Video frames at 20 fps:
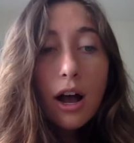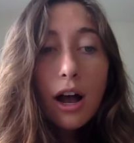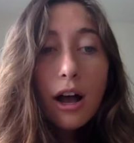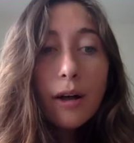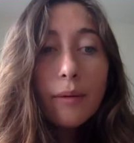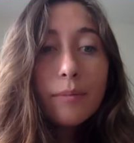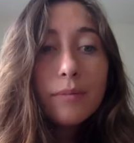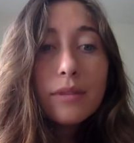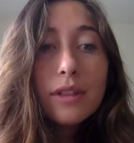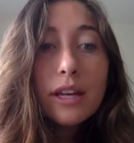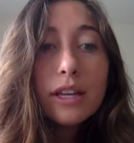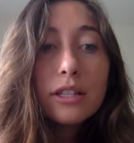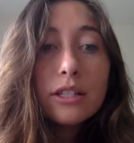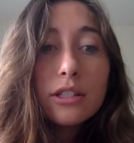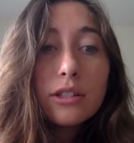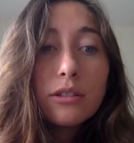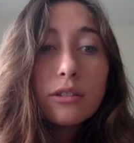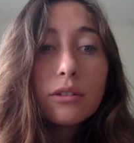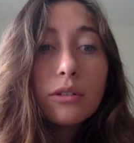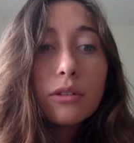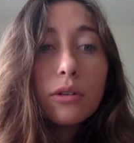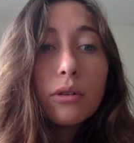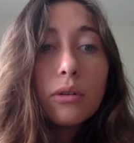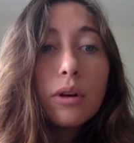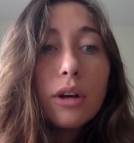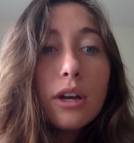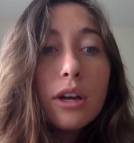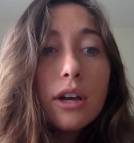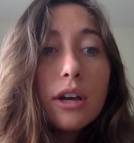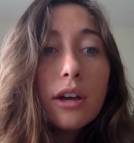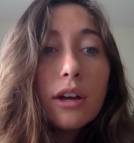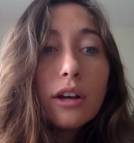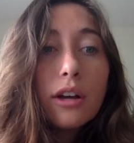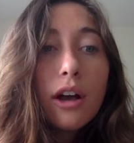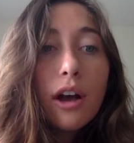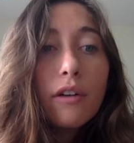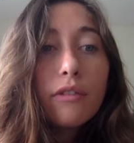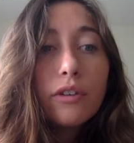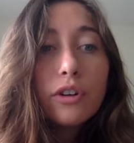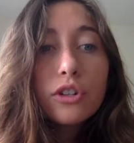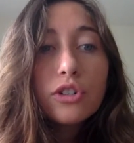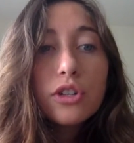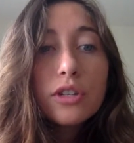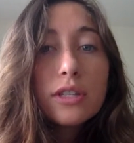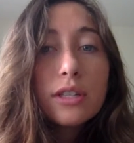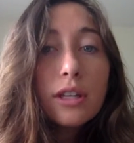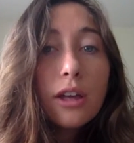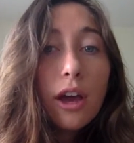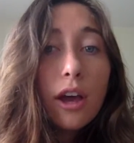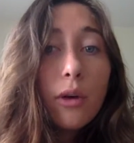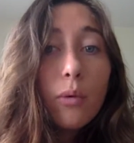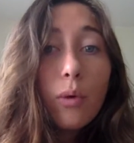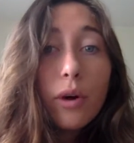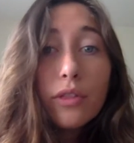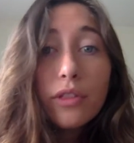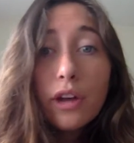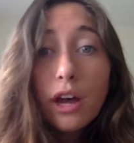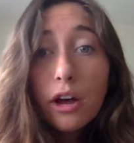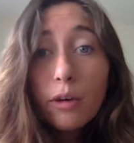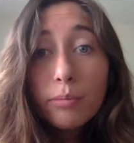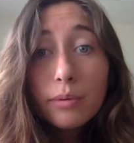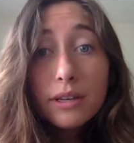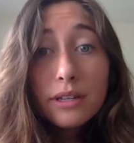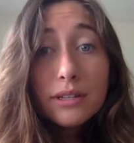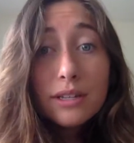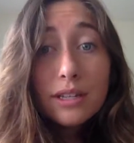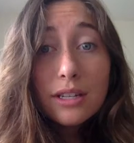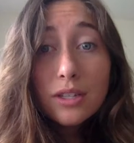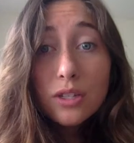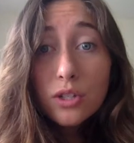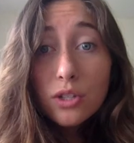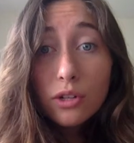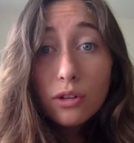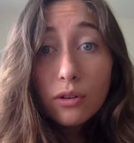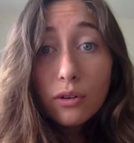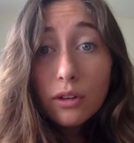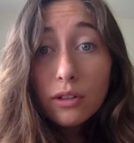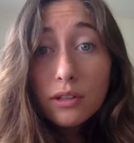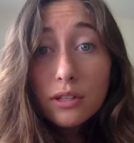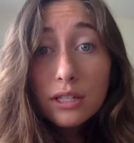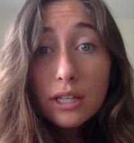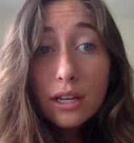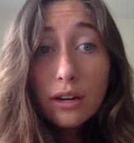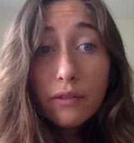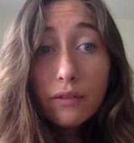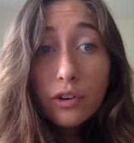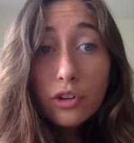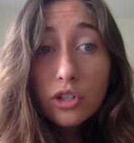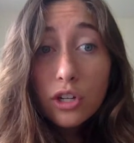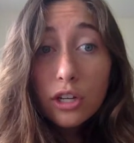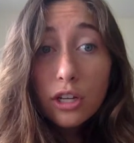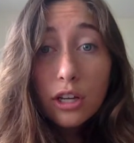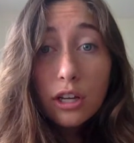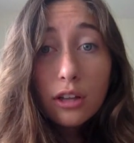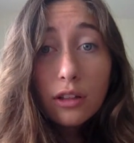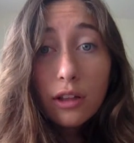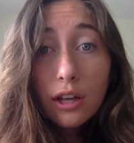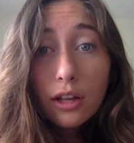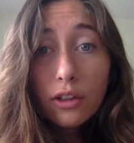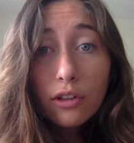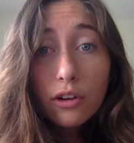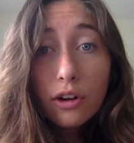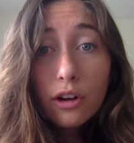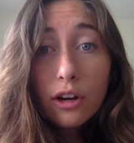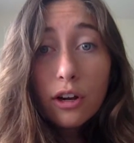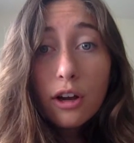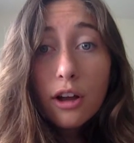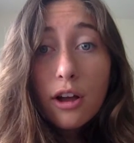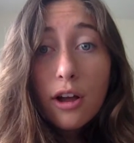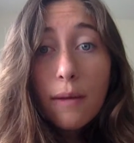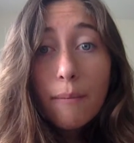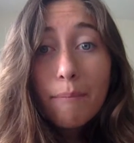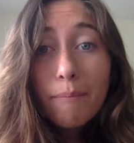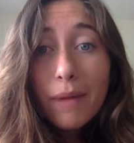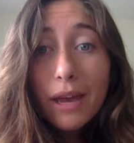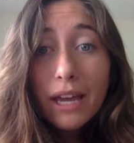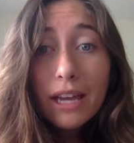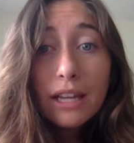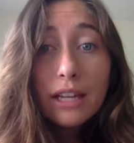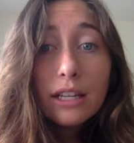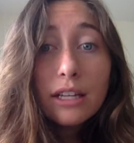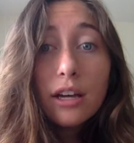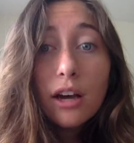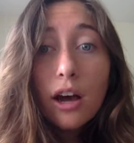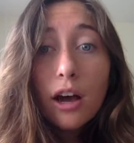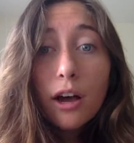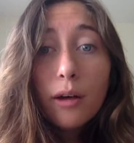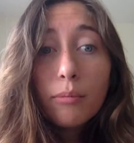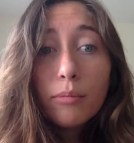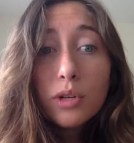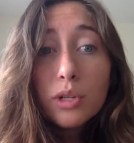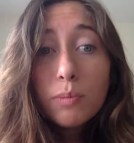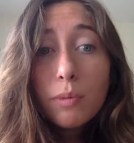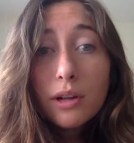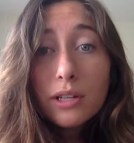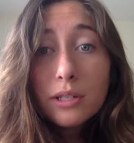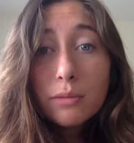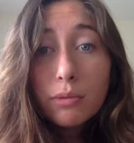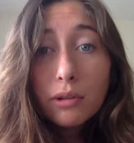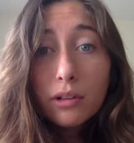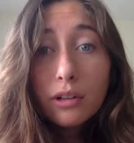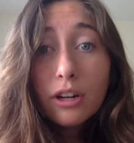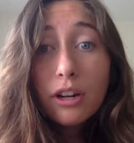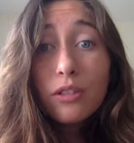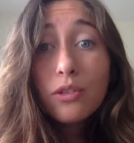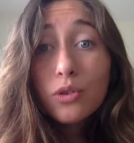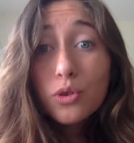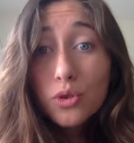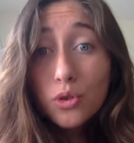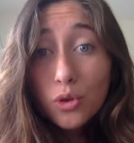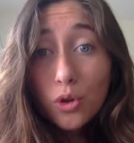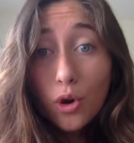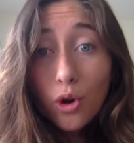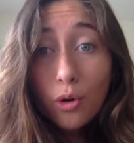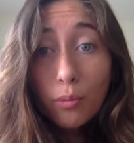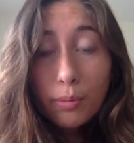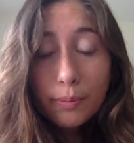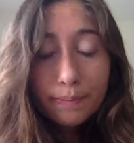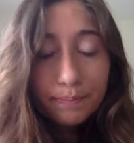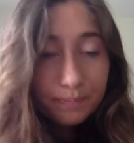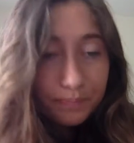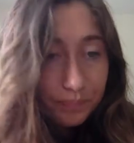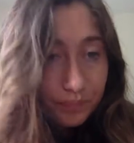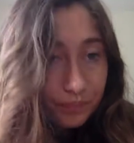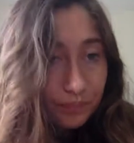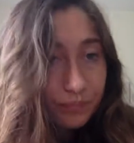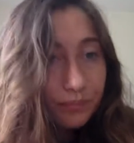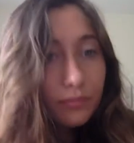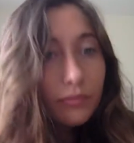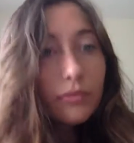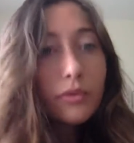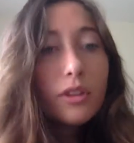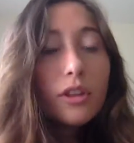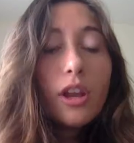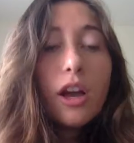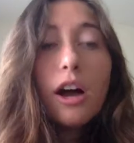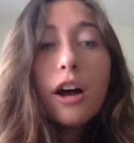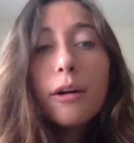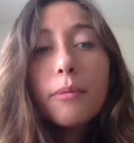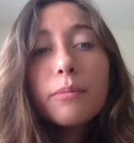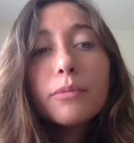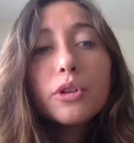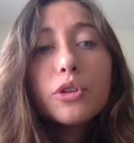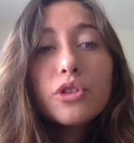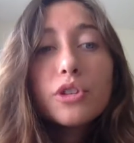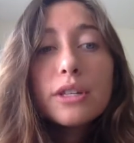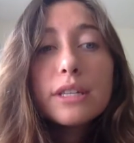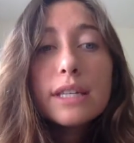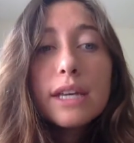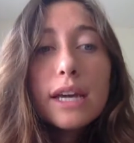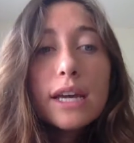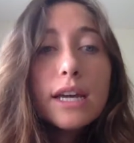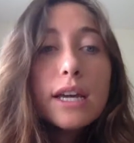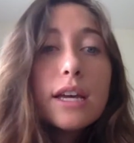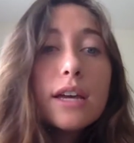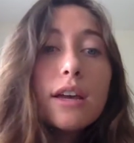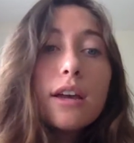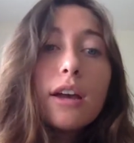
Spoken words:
Then to cover just like what the LPCs do in the state of Virginia and like their main responsibility, their scope, you should say,